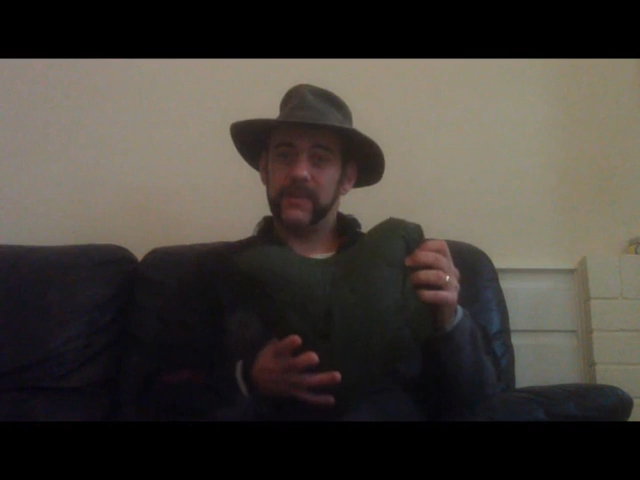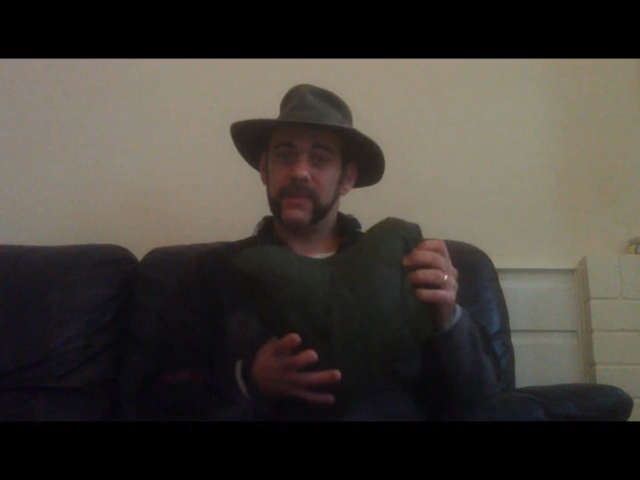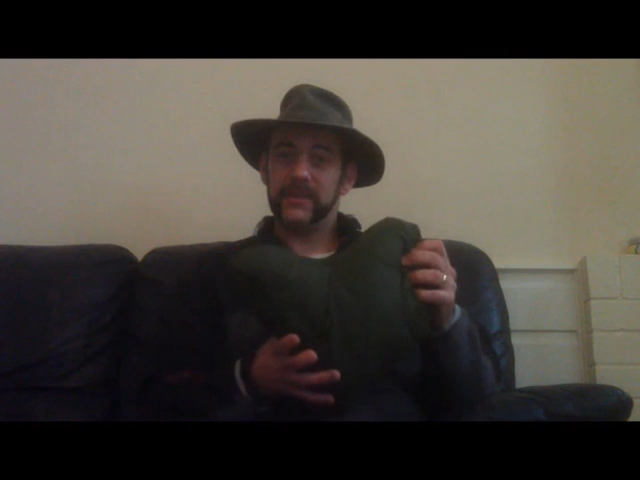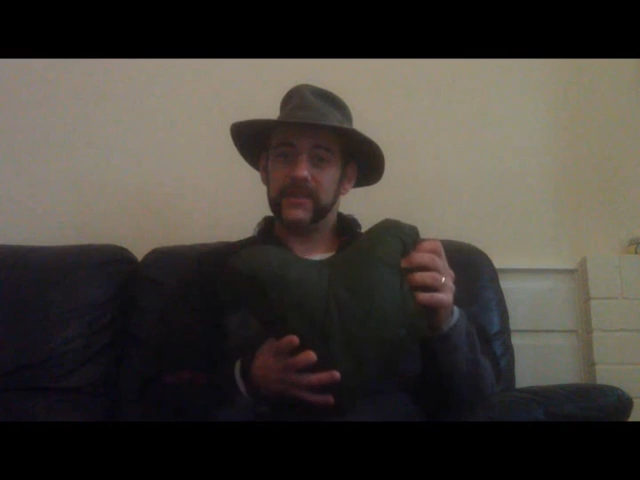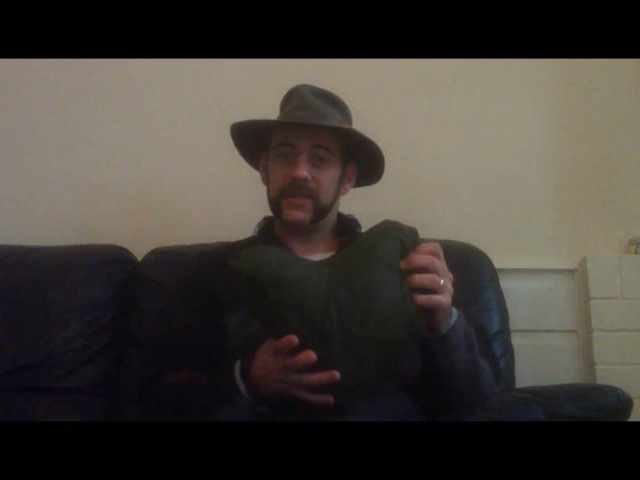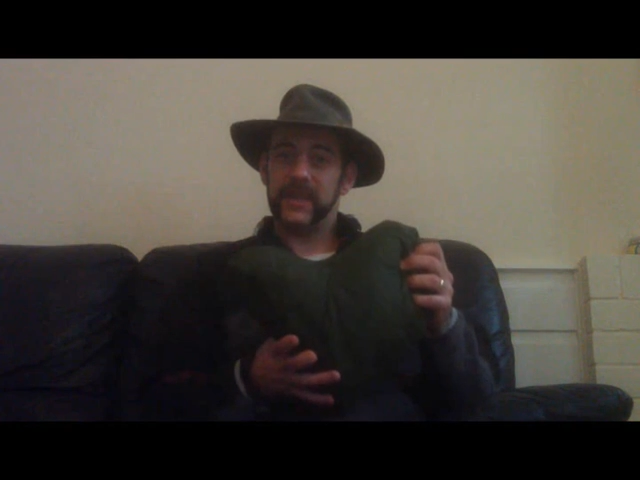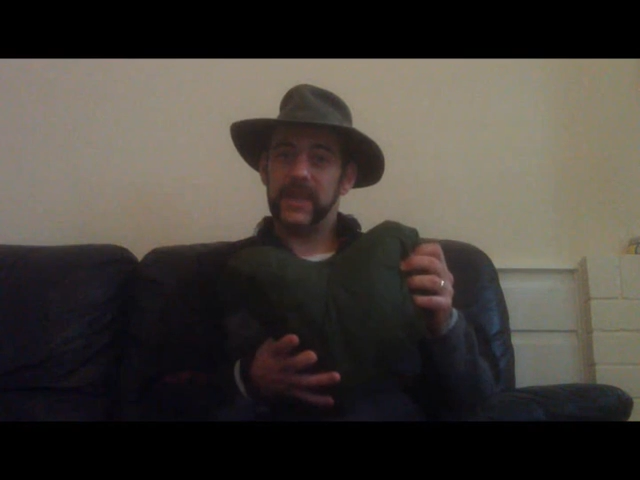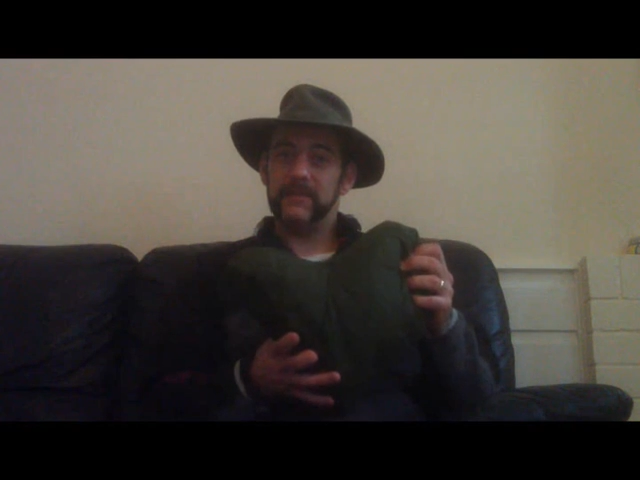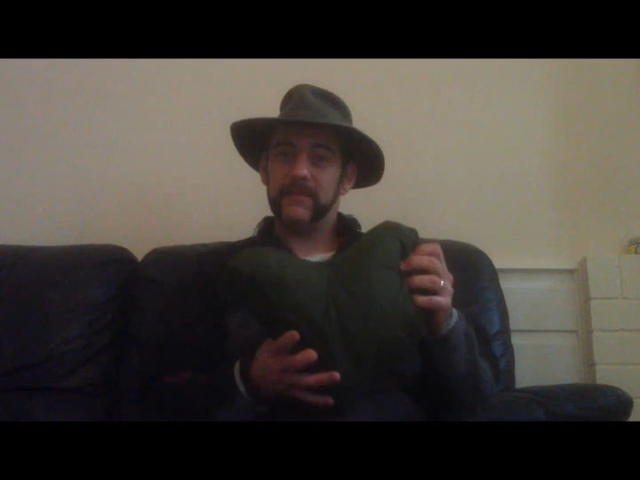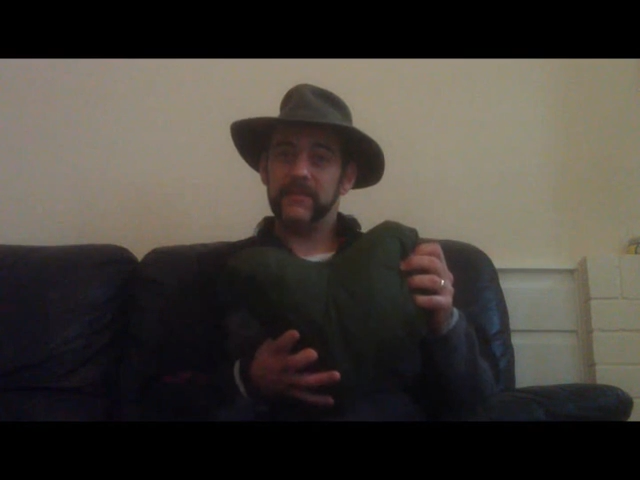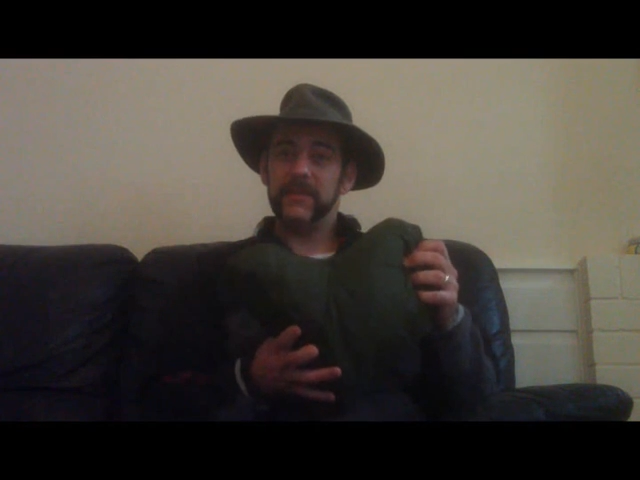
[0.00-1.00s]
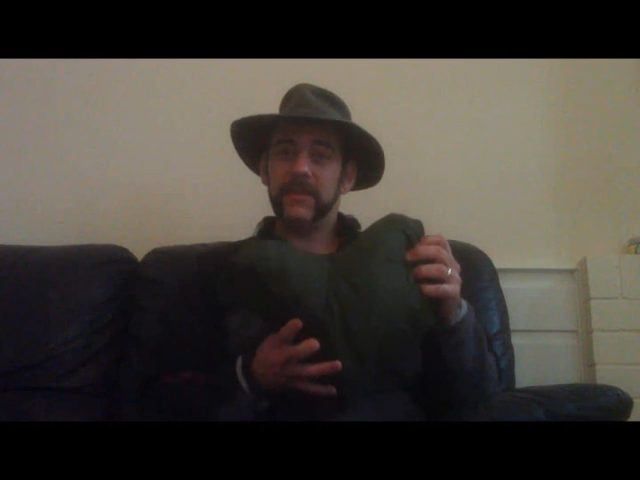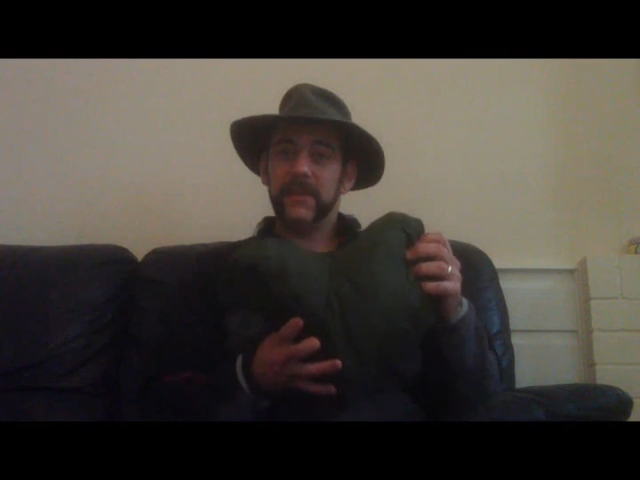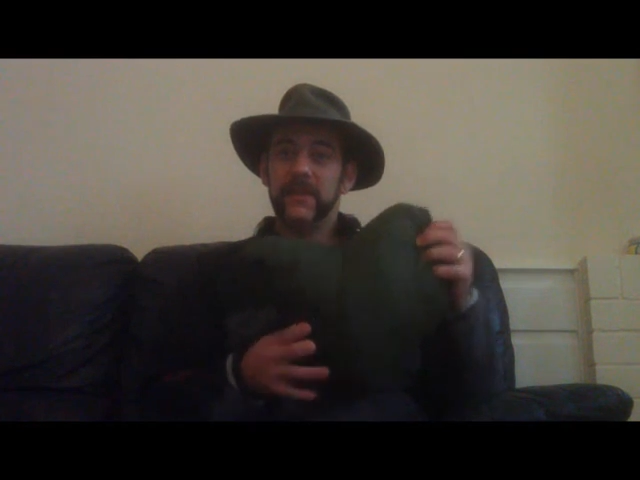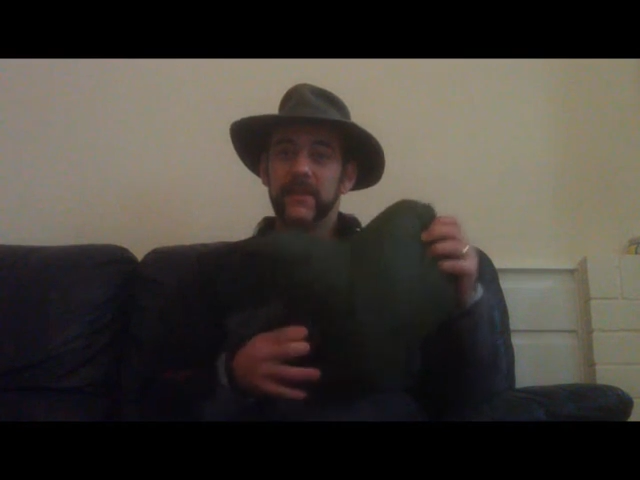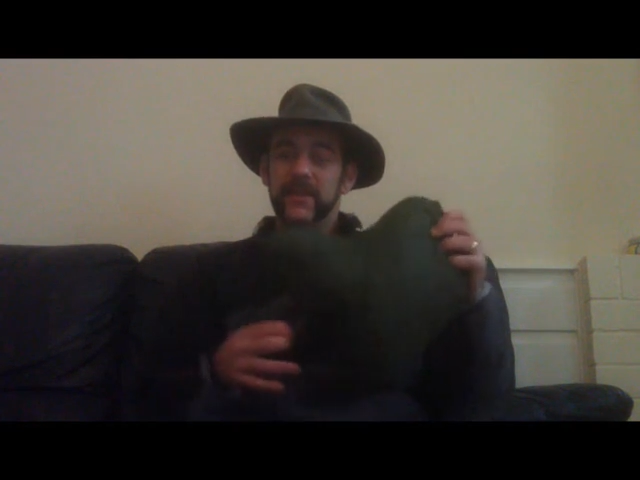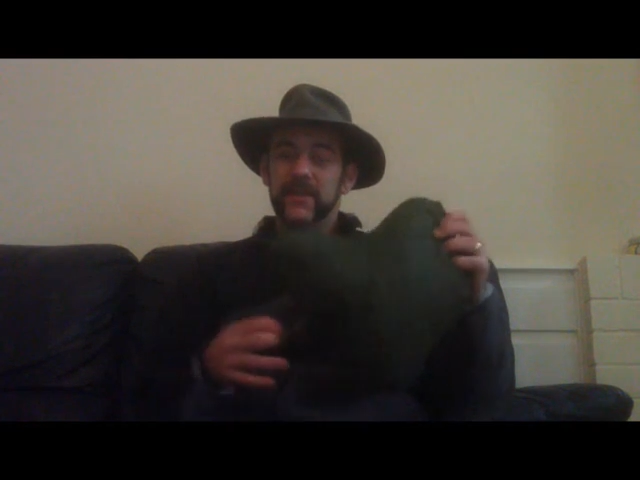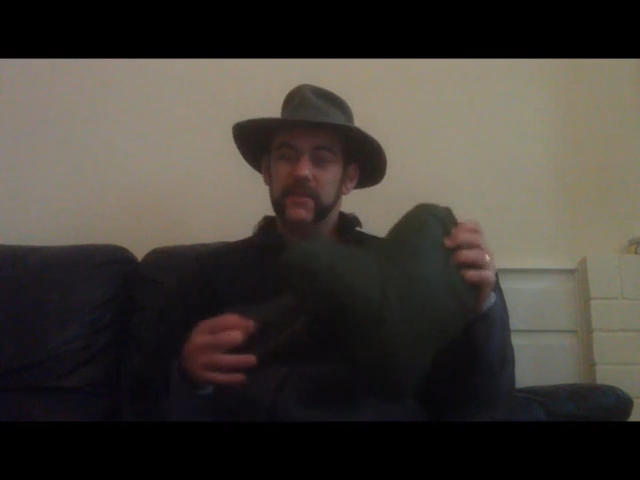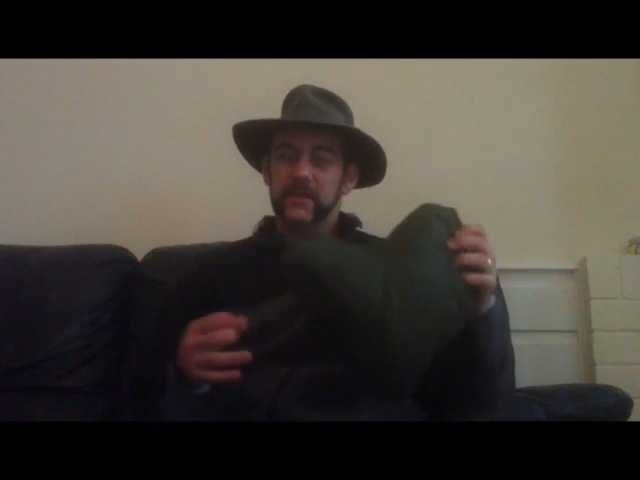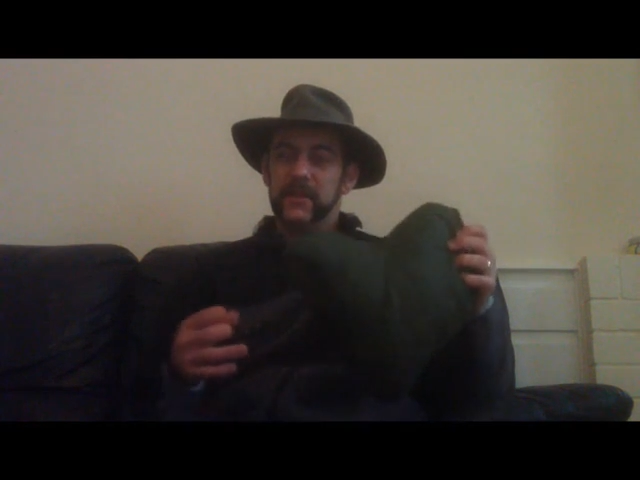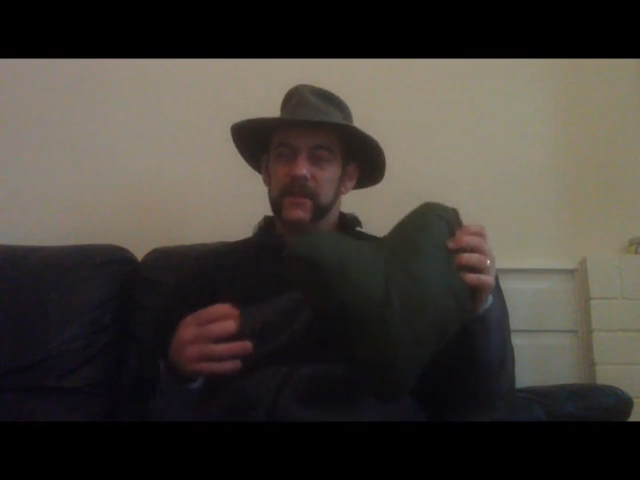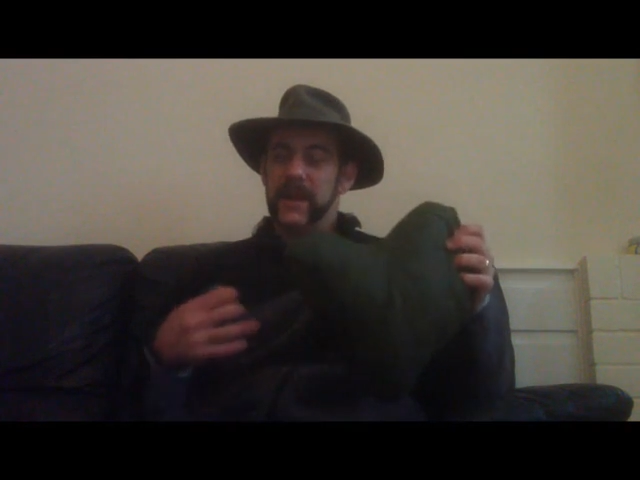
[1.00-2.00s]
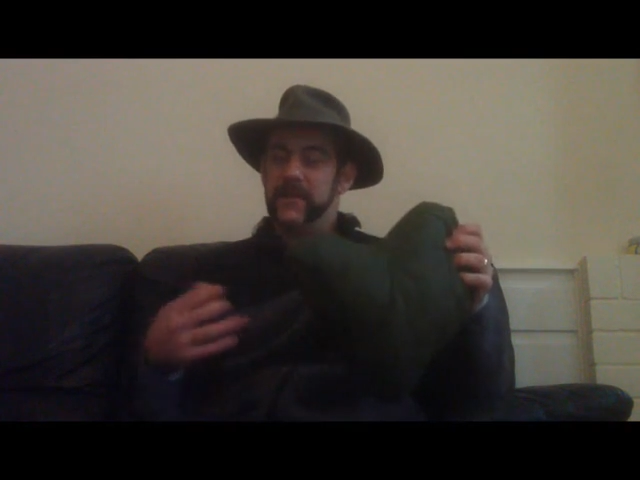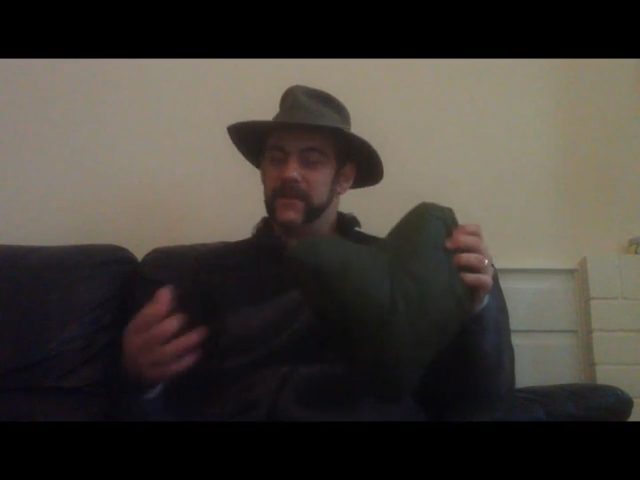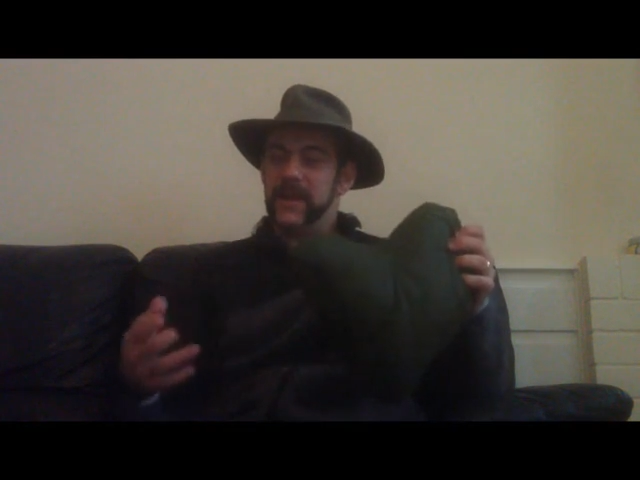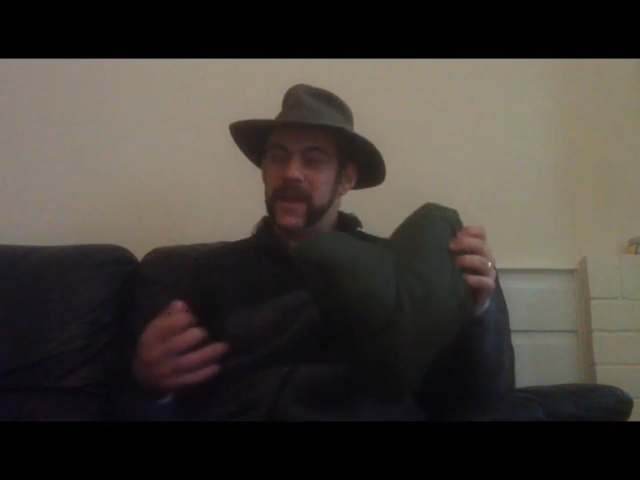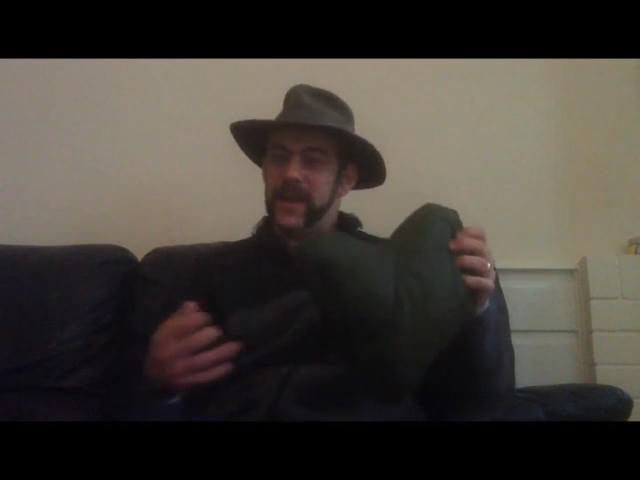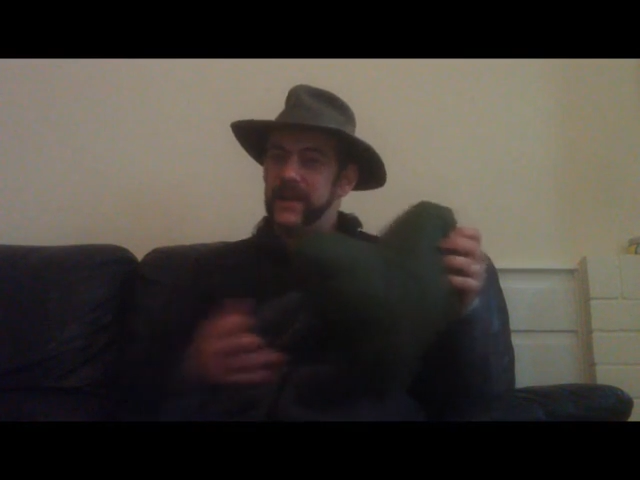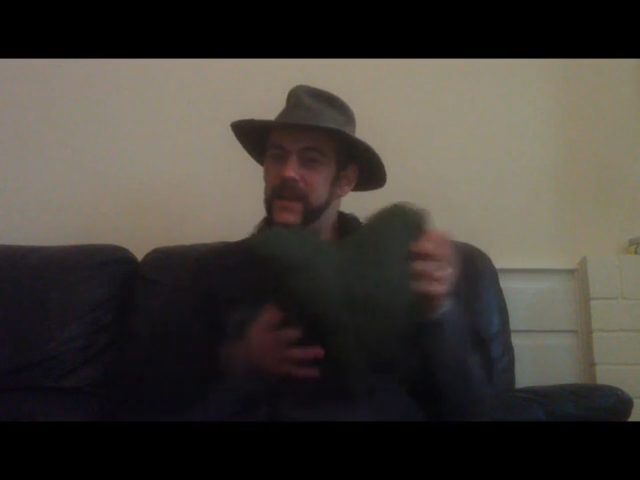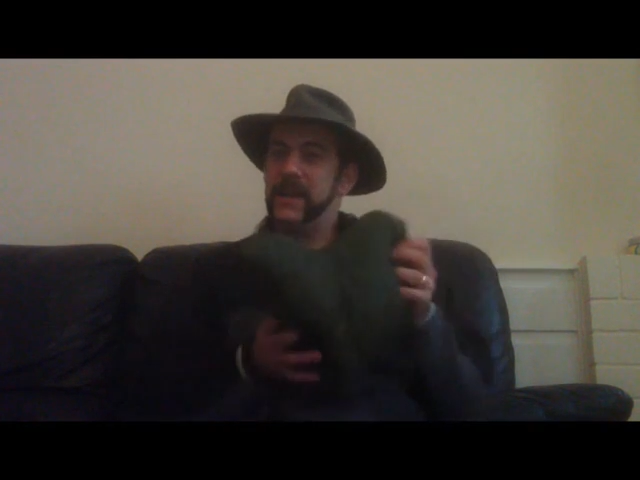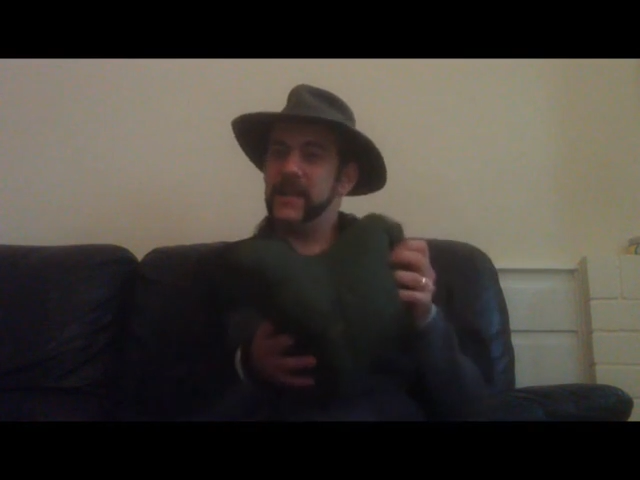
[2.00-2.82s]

I've actually slept where I haven't had